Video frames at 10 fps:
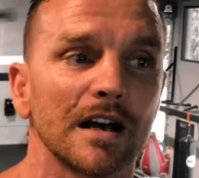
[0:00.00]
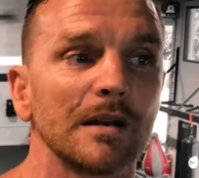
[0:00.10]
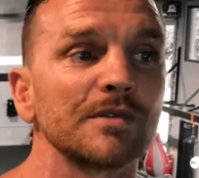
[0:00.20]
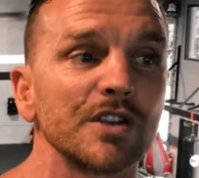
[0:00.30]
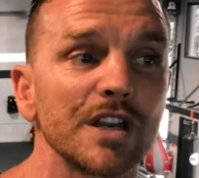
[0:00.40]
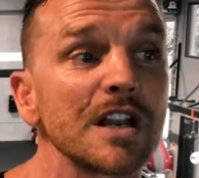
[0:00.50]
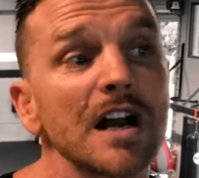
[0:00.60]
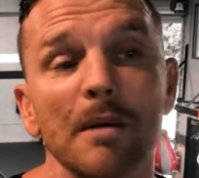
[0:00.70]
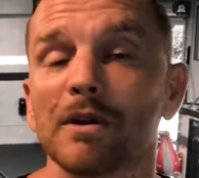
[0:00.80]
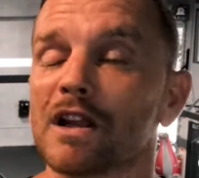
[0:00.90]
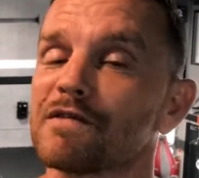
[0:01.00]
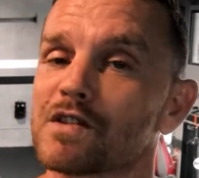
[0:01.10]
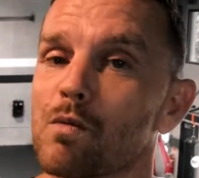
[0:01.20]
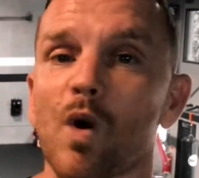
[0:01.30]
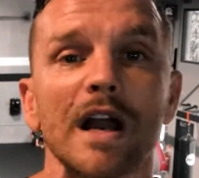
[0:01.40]
so you can come and lift
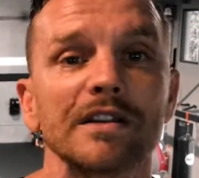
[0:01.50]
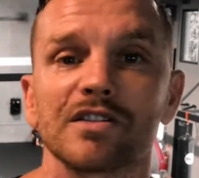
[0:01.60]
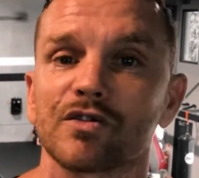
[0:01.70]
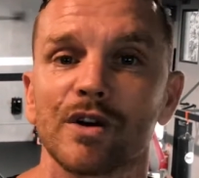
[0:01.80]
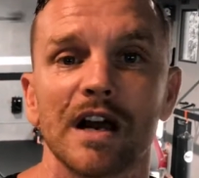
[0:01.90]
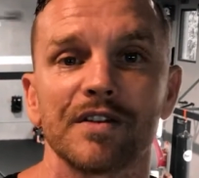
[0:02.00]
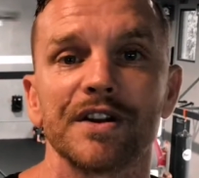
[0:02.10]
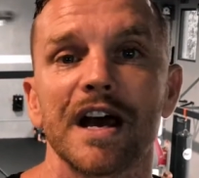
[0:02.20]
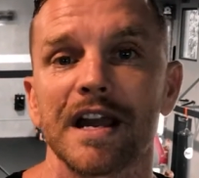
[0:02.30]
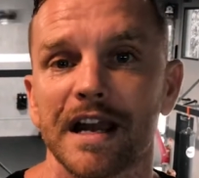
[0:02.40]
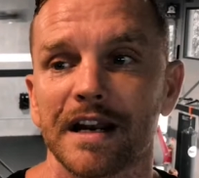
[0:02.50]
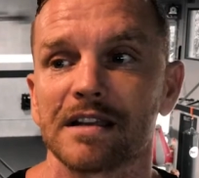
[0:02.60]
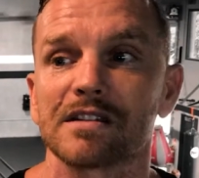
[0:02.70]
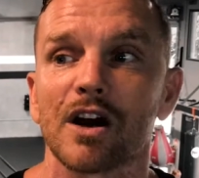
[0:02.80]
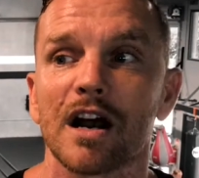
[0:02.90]
some weights throughout the day
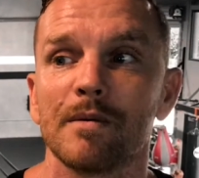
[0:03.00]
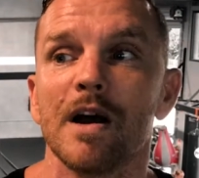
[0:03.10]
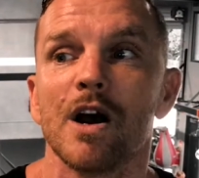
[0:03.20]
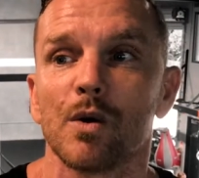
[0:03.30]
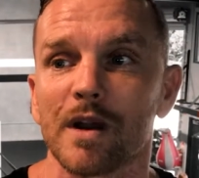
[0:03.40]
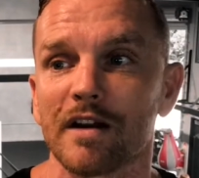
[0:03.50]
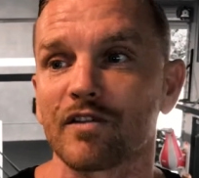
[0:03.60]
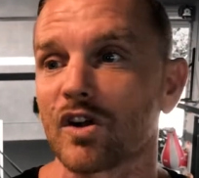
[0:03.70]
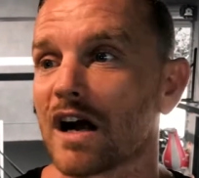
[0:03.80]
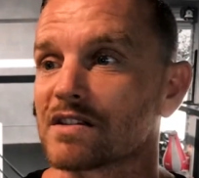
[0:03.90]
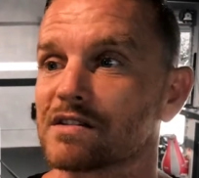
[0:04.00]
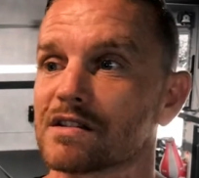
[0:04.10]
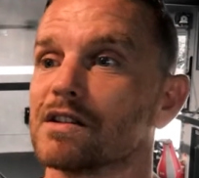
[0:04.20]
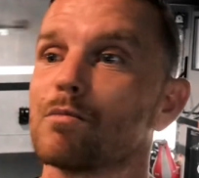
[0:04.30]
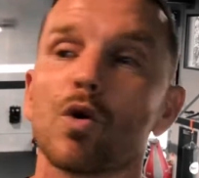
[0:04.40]
anytime. We have
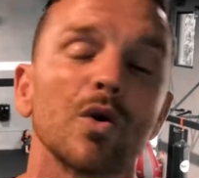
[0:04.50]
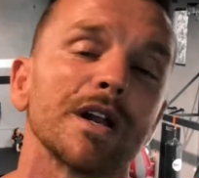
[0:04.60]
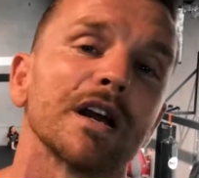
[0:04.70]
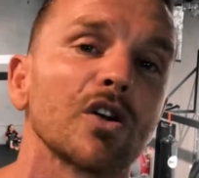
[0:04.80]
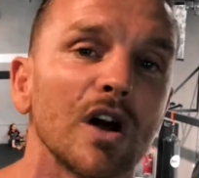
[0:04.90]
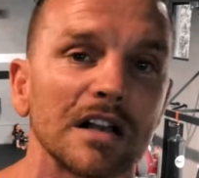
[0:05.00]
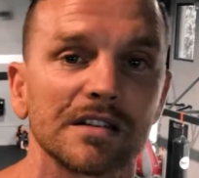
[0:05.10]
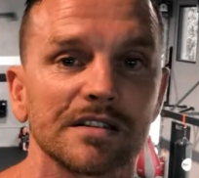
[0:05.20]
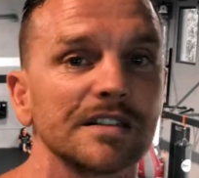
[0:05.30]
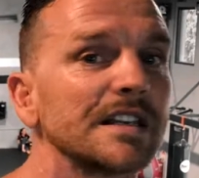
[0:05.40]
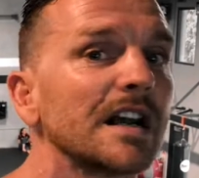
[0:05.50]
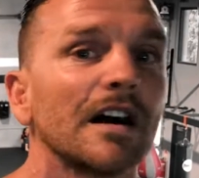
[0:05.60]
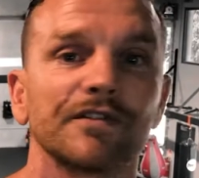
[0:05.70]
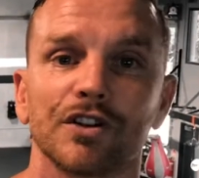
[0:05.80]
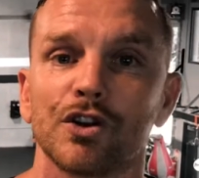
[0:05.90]
classes in the morning, classes in the
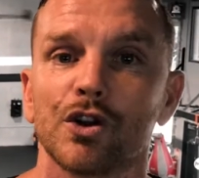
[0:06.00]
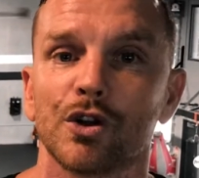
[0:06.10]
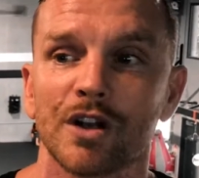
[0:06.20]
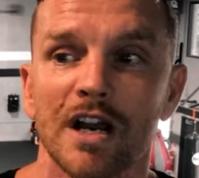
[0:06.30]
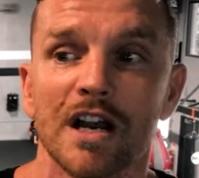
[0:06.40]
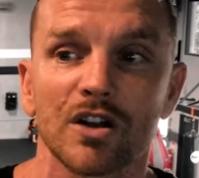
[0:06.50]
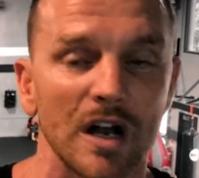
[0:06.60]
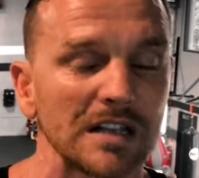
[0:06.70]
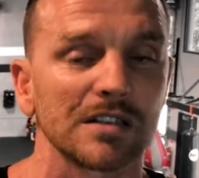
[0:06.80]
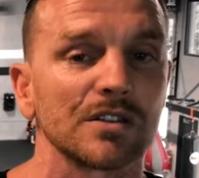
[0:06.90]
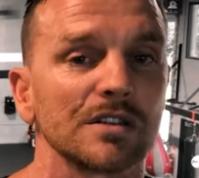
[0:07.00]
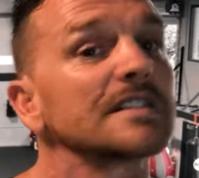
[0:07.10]
afternoon, classes on